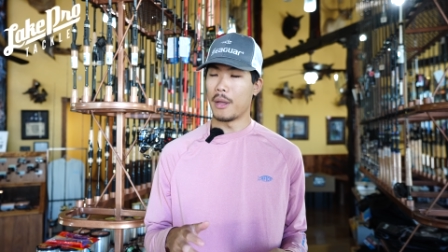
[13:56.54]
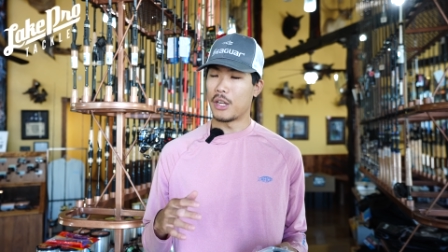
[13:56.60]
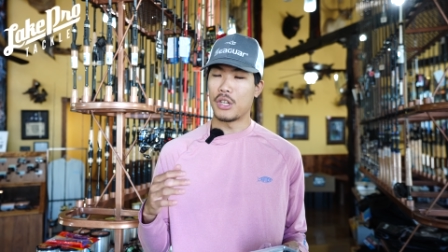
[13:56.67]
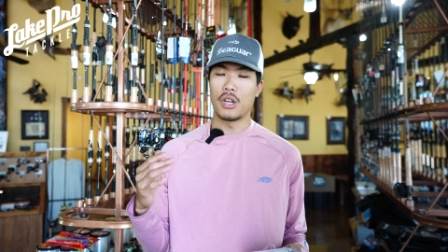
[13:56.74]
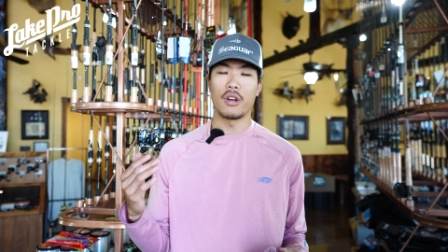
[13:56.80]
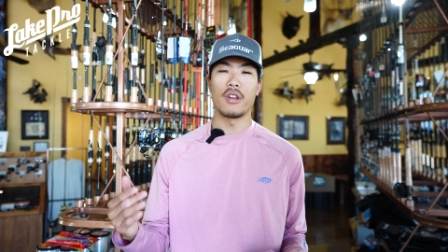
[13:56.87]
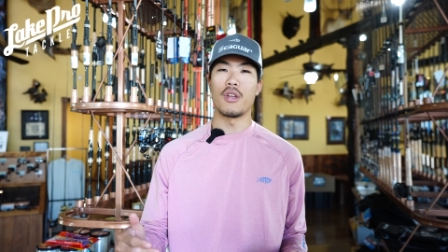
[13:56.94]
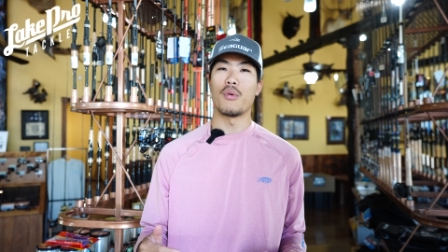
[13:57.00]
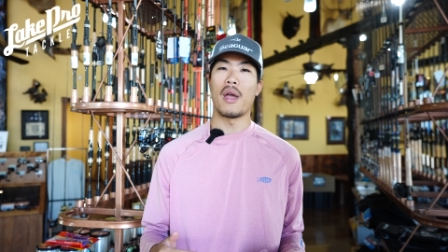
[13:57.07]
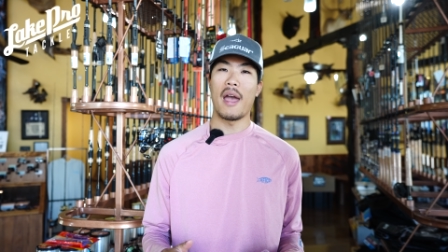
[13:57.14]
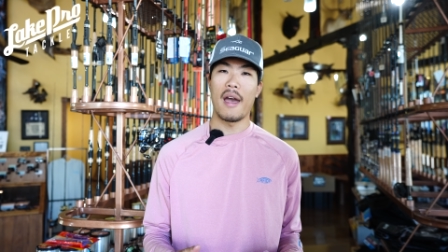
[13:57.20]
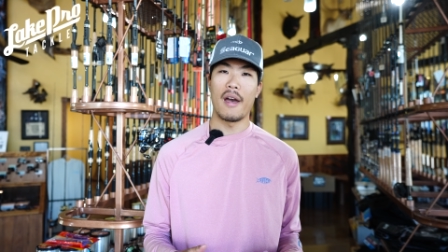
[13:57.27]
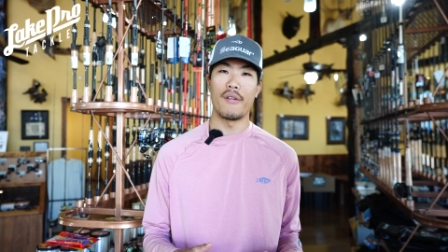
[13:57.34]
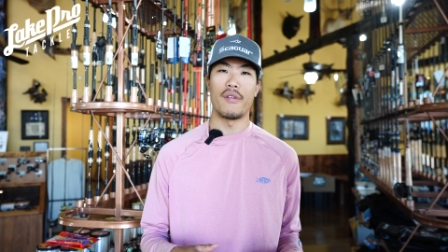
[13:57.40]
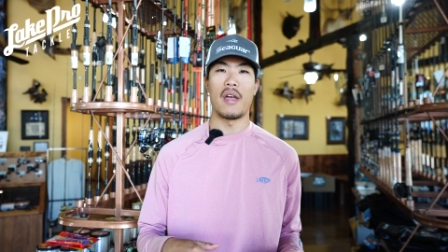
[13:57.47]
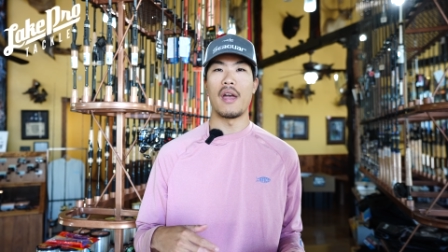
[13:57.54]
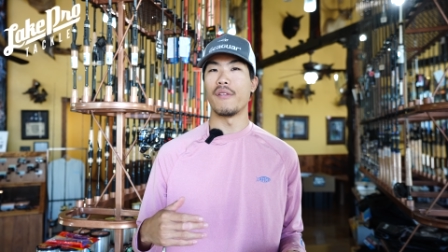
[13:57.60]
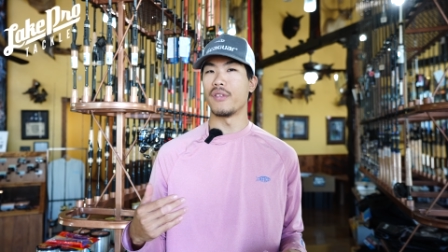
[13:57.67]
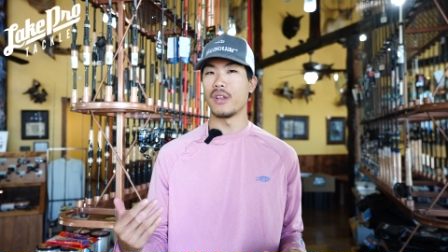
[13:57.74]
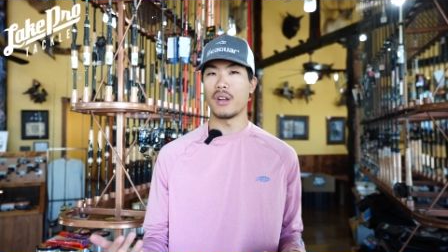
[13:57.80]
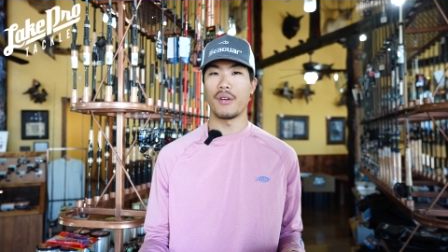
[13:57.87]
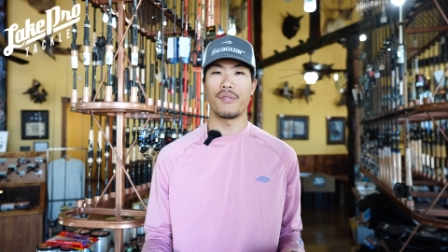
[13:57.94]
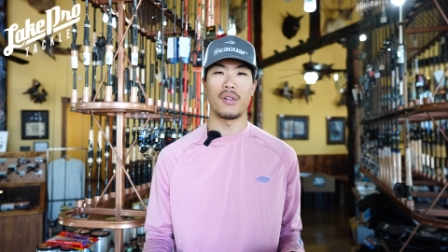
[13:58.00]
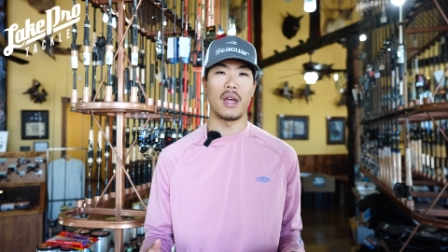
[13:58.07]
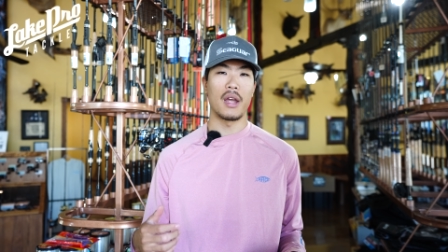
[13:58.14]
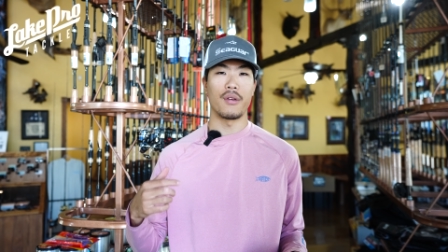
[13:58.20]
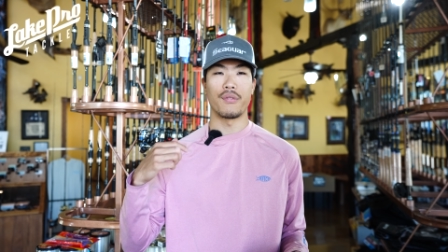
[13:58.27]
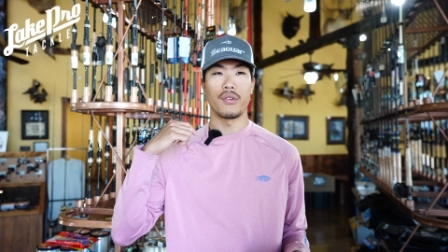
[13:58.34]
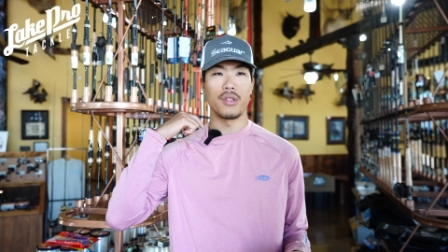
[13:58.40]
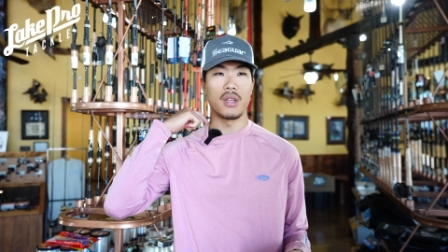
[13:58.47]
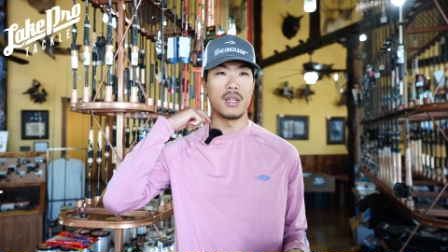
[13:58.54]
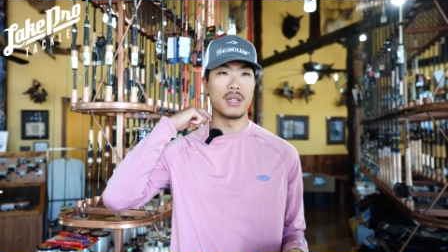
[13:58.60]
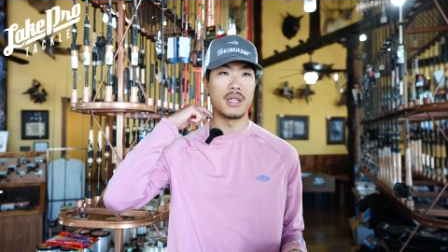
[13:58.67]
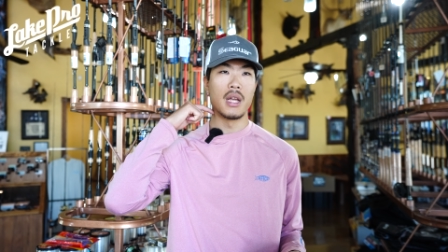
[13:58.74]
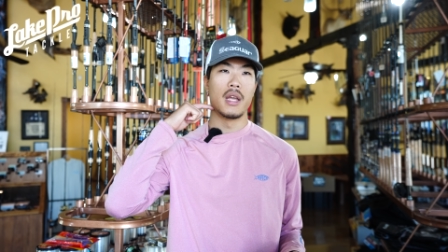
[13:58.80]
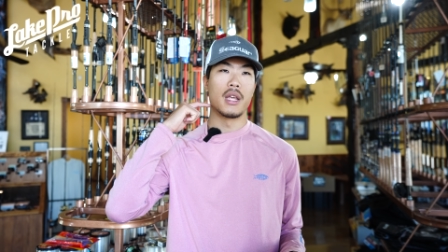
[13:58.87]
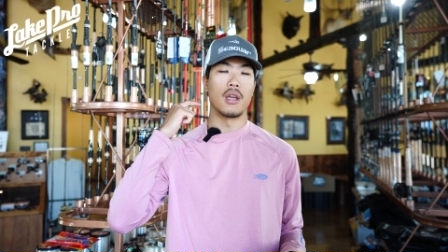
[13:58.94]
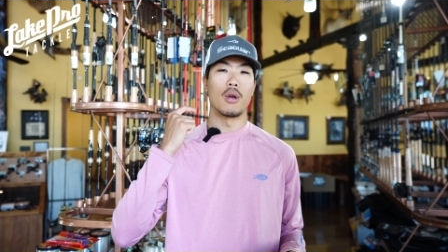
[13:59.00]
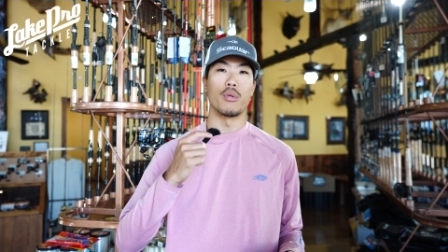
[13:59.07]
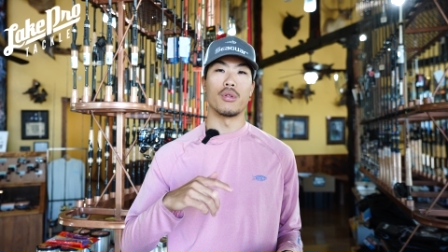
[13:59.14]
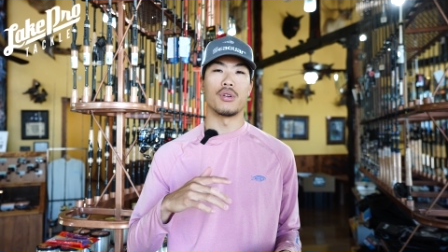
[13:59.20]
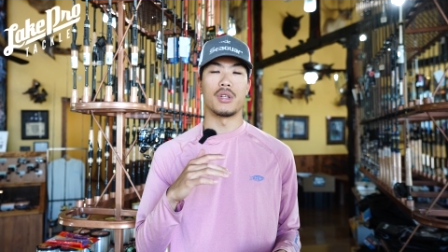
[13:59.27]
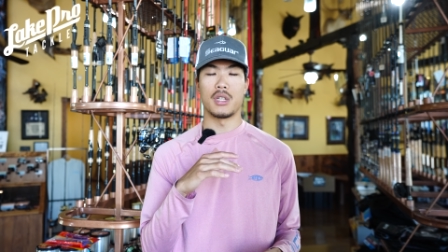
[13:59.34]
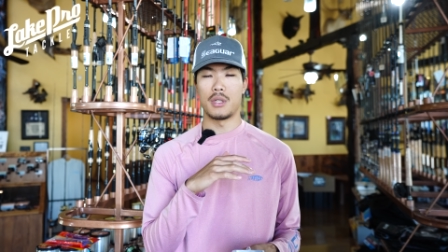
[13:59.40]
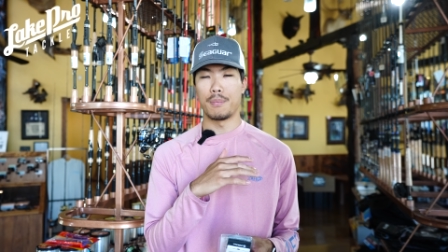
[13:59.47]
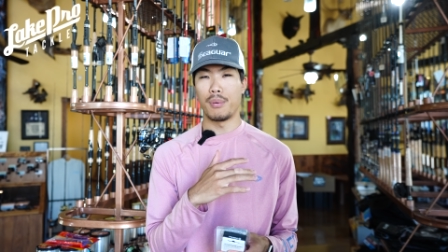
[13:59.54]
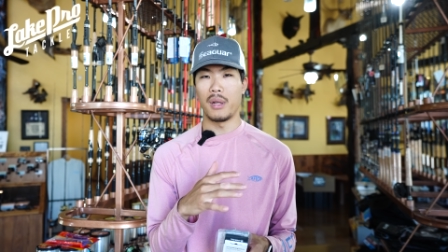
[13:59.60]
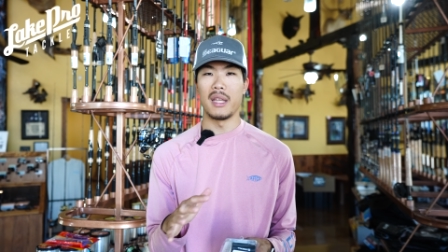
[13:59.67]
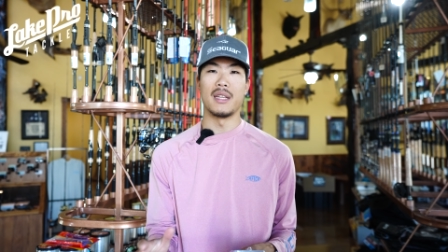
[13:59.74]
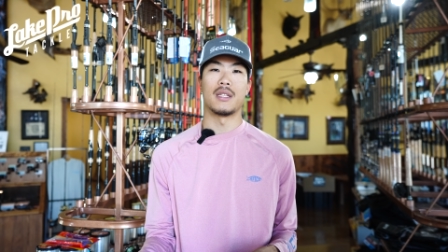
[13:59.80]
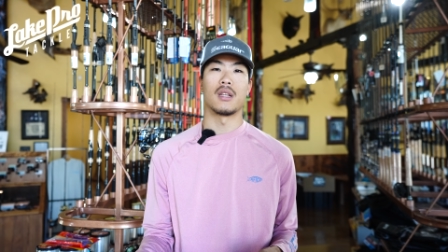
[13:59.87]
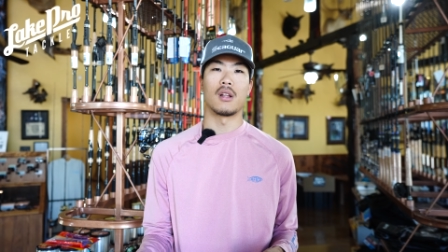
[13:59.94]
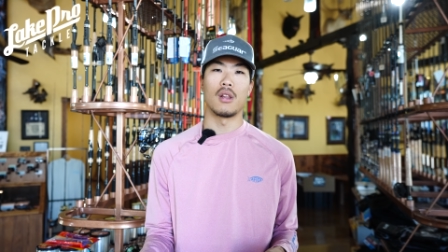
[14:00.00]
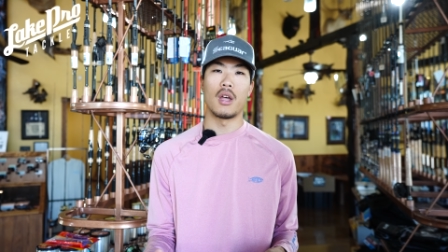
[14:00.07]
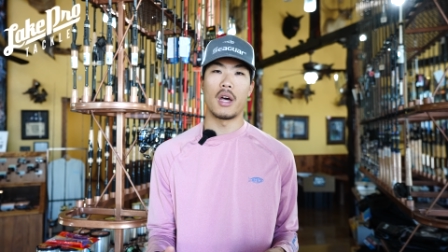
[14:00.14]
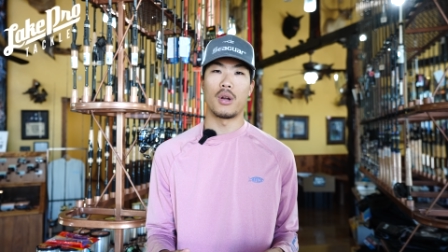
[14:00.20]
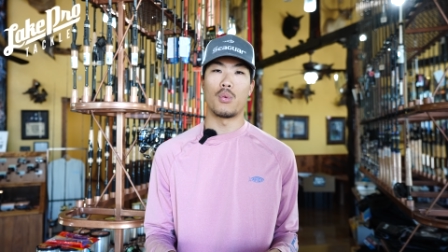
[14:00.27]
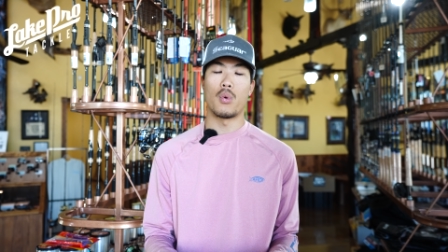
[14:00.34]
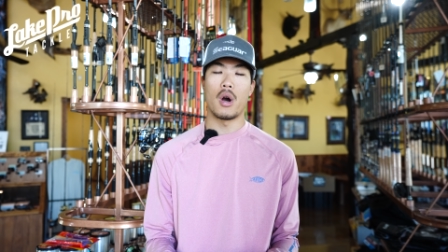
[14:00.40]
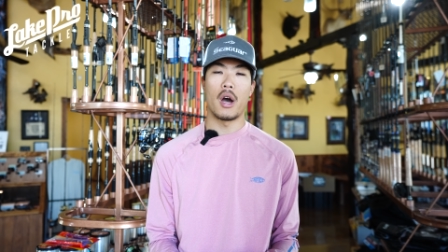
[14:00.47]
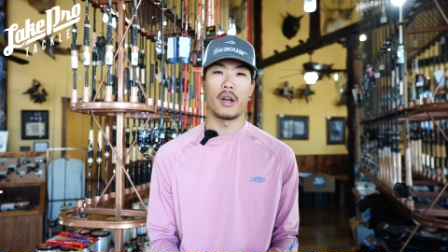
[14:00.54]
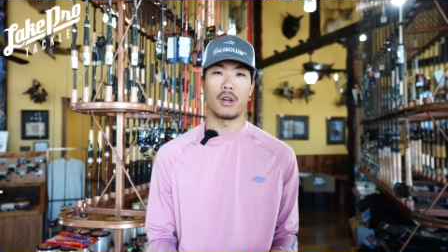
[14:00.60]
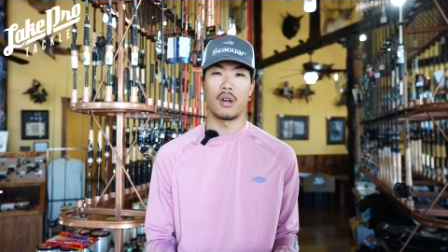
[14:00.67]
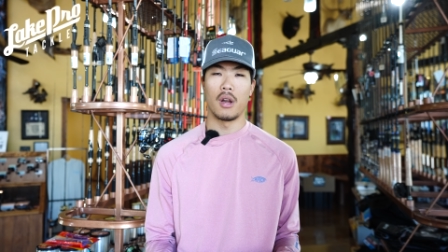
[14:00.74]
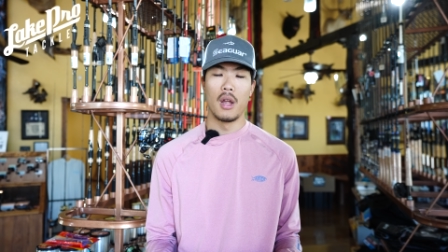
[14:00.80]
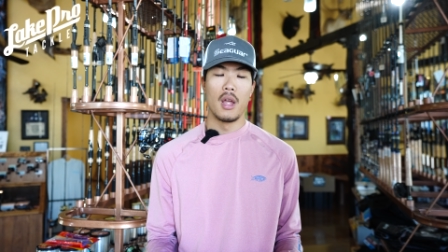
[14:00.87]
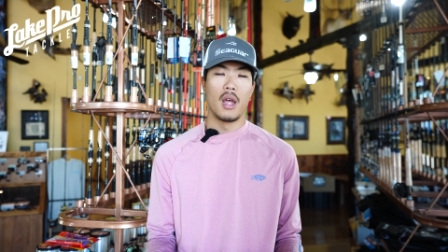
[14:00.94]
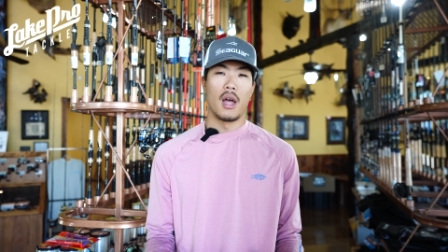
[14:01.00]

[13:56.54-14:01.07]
make sure you have heavy enough line for these. You know they're displacing a lot of water.